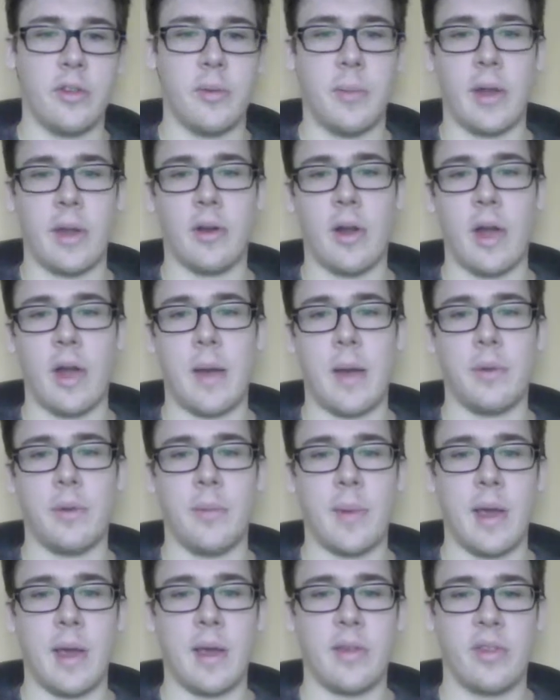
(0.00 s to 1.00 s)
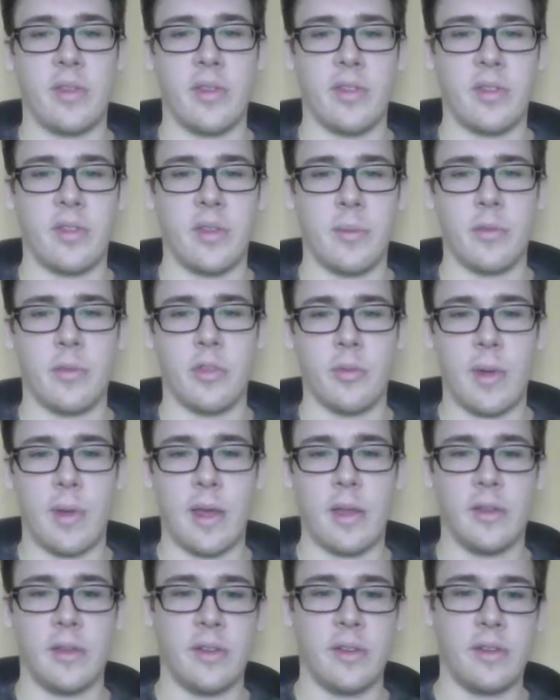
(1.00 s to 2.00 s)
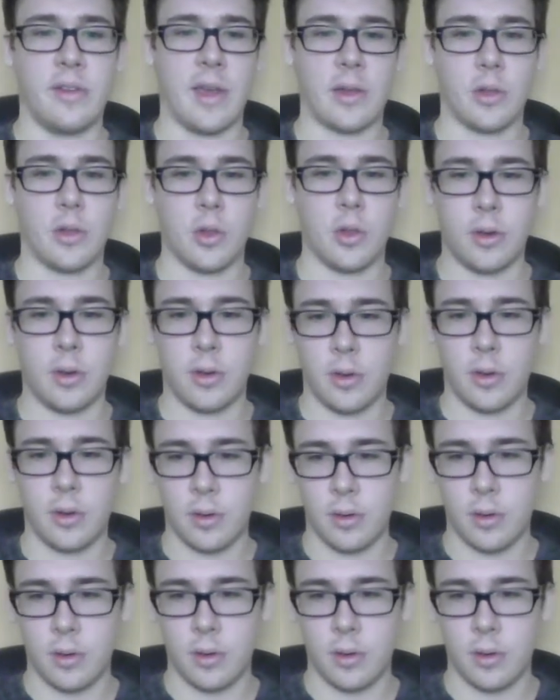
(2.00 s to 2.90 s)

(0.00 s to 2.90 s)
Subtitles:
to better optimize system threat detection.